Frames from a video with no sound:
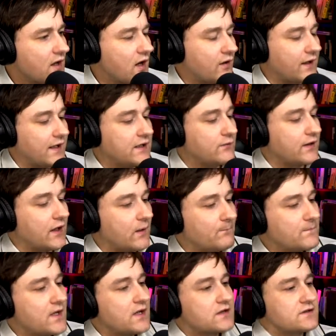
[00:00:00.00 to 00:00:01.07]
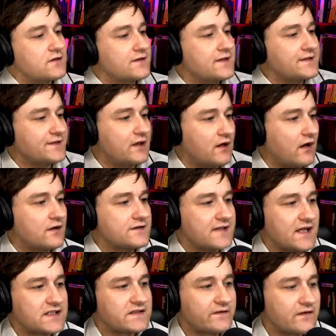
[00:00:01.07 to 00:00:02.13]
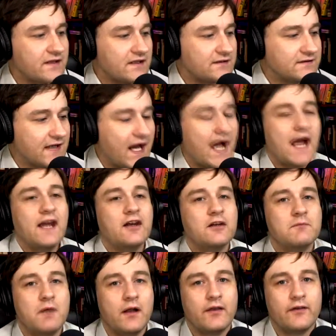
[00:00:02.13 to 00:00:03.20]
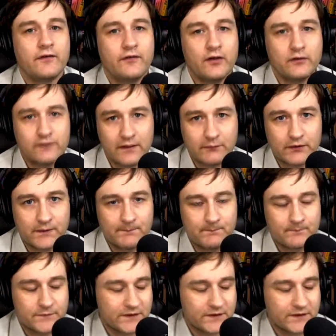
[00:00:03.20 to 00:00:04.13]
Okay, here we go. So these are our deaths for the entire month of November.